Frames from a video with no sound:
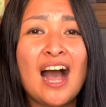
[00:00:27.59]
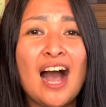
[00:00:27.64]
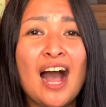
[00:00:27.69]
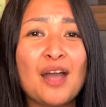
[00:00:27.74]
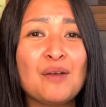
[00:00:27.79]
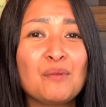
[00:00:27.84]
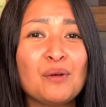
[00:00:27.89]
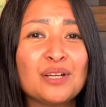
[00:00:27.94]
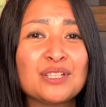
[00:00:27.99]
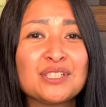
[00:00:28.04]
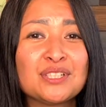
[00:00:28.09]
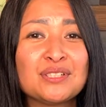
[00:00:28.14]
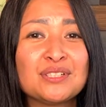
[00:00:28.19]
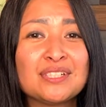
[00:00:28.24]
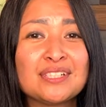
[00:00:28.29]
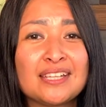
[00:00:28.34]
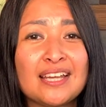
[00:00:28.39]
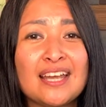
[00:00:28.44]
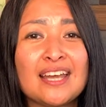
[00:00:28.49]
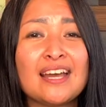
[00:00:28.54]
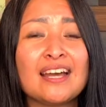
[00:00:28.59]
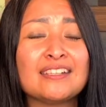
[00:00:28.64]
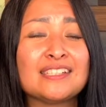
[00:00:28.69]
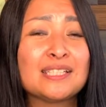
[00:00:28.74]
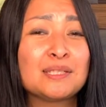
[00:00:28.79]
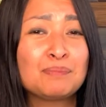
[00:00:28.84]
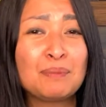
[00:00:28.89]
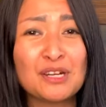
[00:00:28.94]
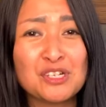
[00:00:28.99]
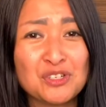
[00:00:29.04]
I want to say
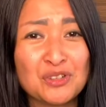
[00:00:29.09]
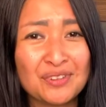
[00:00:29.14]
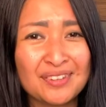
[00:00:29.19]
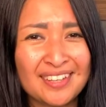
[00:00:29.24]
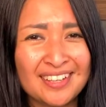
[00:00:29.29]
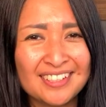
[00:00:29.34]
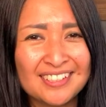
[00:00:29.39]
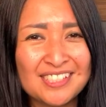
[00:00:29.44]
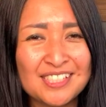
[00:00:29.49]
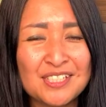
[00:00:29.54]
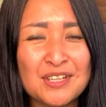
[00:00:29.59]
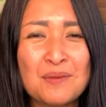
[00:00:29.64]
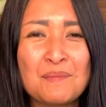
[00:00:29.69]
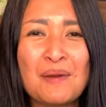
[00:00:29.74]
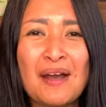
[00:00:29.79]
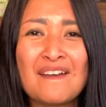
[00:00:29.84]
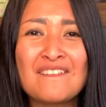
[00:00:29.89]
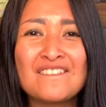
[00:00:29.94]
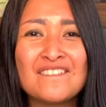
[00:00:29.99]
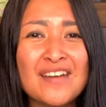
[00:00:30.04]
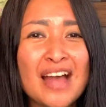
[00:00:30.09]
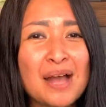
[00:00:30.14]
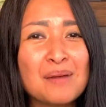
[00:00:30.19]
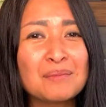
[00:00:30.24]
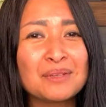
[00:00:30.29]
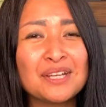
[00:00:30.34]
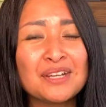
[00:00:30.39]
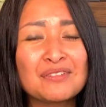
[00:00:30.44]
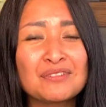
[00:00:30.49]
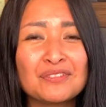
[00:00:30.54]
special thanks to my
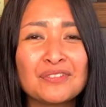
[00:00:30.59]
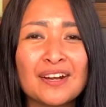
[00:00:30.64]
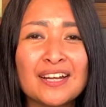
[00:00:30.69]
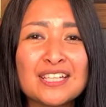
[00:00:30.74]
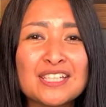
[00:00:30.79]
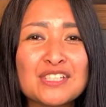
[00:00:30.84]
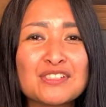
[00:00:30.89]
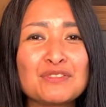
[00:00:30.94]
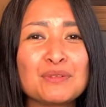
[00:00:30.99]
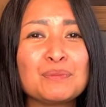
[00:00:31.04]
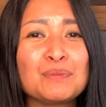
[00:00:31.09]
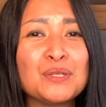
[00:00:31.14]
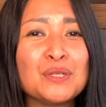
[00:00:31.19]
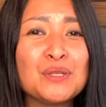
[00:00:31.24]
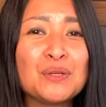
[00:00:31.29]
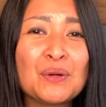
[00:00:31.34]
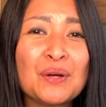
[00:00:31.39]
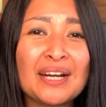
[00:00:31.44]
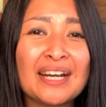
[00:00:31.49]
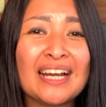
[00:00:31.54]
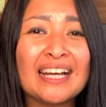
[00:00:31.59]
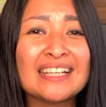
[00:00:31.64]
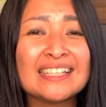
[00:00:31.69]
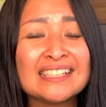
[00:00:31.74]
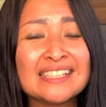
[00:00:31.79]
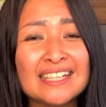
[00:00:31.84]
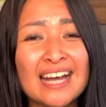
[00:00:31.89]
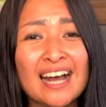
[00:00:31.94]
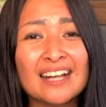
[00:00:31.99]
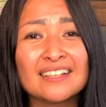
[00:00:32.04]
family and friends from New York
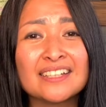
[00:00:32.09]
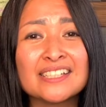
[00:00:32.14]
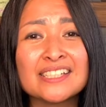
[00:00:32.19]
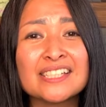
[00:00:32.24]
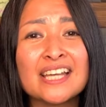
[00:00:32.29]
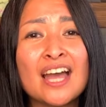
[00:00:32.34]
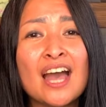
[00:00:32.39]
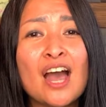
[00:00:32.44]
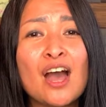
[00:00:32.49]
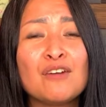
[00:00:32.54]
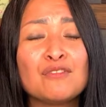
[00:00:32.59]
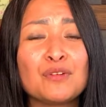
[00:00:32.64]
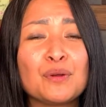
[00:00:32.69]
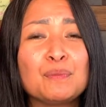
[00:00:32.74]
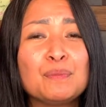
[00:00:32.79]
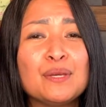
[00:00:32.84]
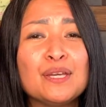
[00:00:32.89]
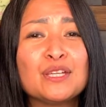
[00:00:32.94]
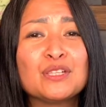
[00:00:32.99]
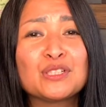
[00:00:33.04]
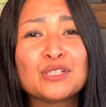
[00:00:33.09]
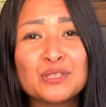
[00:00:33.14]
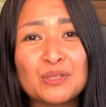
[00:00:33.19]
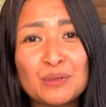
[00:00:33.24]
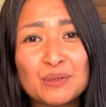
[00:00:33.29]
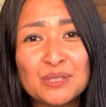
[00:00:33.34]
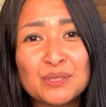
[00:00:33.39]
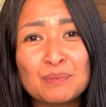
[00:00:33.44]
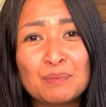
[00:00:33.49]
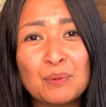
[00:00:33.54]
and Dallas for being
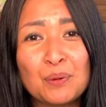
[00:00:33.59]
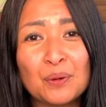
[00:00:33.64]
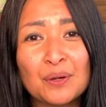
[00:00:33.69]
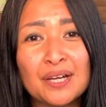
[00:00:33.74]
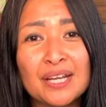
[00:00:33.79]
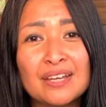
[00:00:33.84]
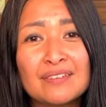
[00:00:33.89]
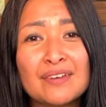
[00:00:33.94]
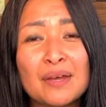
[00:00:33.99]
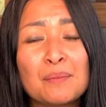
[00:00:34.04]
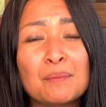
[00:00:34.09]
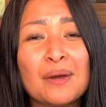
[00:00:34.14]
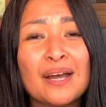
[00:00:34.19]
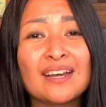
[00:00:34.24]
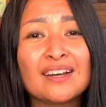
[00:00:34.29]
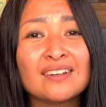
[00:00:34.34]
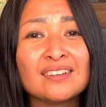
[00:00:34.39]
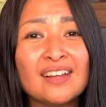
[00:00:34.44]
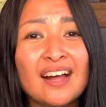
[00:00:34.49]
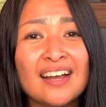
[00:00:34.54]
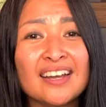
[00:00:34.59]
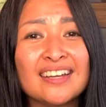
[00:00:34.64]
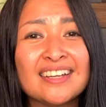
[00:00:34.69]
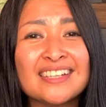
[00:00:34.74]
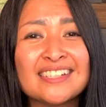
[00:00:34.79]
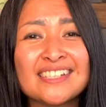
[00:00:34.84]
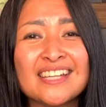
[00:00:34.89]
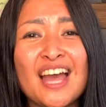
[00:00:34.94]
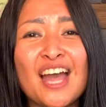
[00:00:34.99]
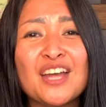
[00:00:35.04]
so supportive and my
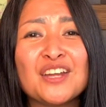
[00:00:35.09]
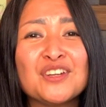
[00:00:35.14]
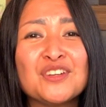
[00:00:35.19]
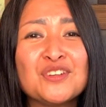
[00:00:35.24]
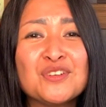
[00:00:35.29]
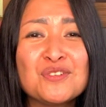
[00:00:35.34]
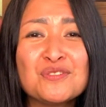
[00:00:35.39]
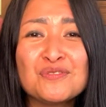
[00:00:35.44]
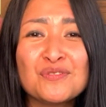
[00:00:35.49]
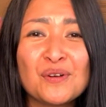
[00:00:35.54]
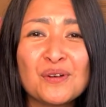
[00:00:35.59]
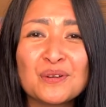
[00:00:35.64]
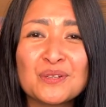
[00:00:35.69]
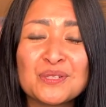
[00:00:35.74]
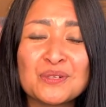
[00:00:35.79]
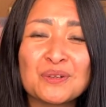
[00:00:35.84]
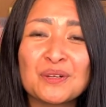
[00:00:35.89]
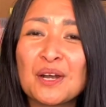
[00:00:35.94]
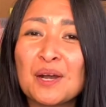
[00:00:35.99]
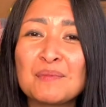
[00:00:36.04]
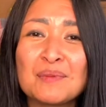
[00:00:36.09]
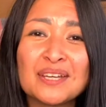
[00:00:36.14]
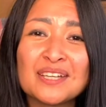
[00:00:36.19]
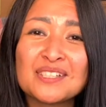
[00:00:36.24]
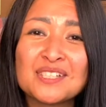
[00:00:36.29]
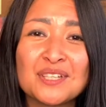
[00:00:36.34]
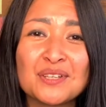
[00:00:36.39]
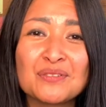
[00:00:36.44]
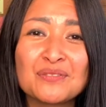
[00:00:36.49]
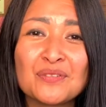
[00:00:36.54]
clients and new folks who are coming
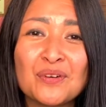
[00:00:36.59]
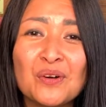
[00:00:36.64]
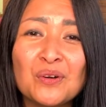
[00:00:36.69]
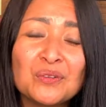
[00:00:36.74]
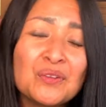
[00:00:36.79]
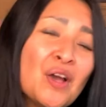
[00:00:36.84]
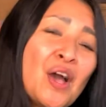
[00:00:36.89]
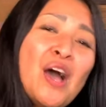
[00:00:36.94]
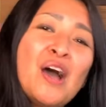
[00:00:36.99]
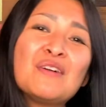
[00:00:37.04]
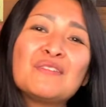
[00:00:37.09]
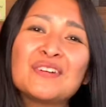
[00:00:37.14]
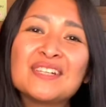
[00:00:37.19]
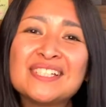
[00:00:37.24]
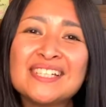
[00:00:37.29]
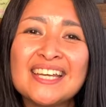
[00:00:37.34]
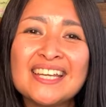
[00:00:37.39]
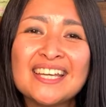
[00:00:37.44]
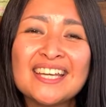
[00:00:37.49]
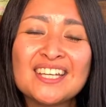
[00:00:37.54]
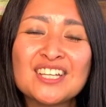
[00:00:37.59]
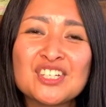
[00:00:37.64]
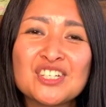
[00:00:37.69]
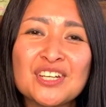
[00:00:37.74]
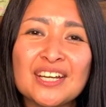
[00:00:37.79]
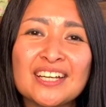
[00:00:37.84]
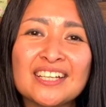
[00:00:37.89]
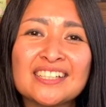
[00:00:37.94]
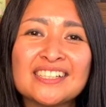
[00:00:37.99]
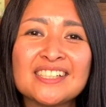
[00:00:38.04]
into the fold for taking a
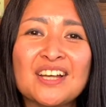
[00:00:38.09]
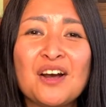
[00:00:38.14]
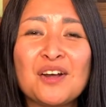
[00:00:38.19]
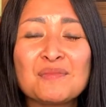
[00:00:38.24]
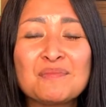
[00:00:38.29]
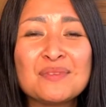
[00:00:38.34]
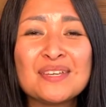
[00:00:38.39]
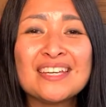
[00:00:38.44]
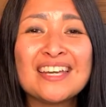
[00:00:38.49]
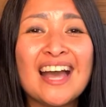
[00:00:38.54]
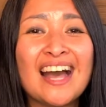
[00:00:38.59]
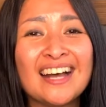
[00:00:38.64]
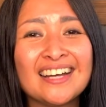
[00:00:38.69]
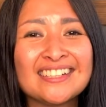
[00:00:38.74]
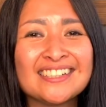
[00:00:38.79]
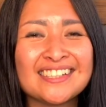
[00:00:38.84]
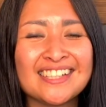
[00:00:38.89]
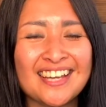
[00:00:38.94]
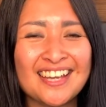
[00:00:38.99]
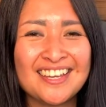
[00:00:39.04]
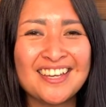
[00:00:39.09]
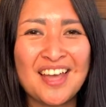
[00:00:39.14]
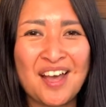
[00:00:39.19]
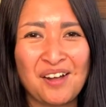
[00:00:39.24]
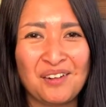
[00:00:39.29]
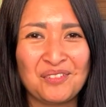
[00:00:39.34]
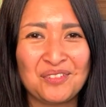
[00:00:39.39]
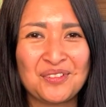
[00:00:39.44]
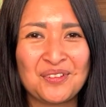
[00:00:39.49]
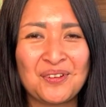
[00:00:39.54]
chance on me as a
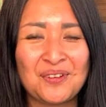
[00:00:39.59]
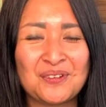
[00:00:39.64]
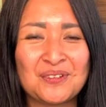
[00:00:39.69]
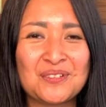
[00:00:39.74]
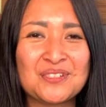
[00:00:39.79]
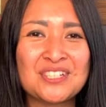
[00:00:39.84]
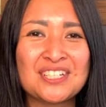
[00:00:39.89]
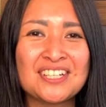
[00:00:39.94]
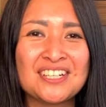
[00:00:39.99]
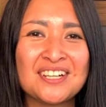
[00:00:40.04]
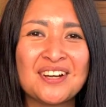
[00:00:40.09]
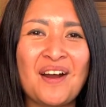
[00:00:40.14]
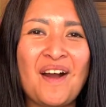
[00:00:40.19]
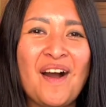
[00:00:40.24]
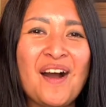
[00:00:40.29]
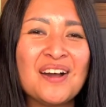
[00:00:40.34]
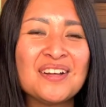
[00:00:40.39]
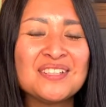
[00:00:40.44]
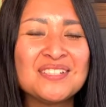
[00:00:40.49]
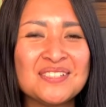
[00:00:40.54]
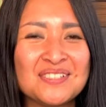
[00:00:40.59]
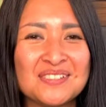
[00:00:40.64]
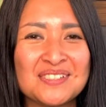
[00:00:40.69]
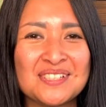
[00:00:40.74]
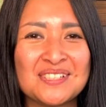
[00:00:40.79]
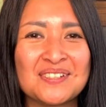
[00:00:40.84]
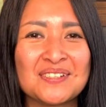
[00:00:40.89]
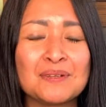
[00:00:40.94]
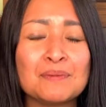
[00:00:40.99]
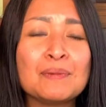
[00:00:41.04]
health coach here on
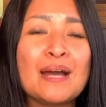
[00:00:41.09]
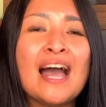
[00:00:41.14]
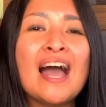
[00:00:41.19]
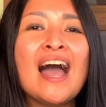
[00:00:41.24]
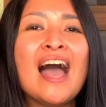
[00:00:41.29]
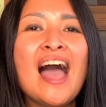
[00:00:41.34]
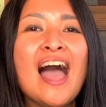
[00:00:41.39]
YouTube.